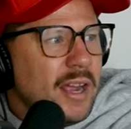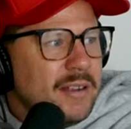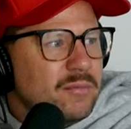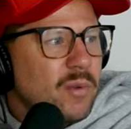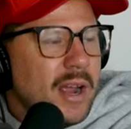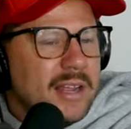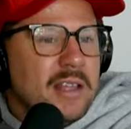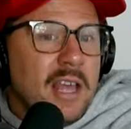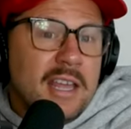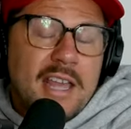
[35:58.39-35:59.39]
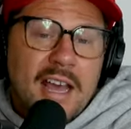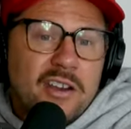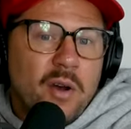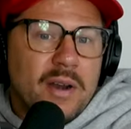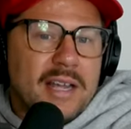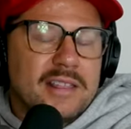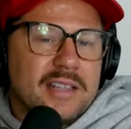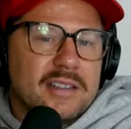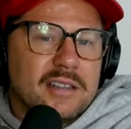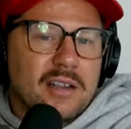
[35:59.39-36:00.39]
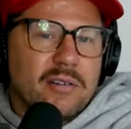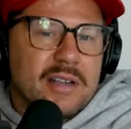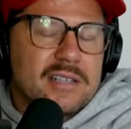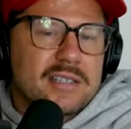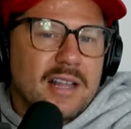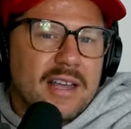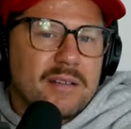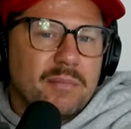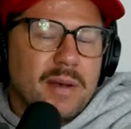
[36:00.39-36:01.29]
Right, right. Yeah, no. And I think that there is like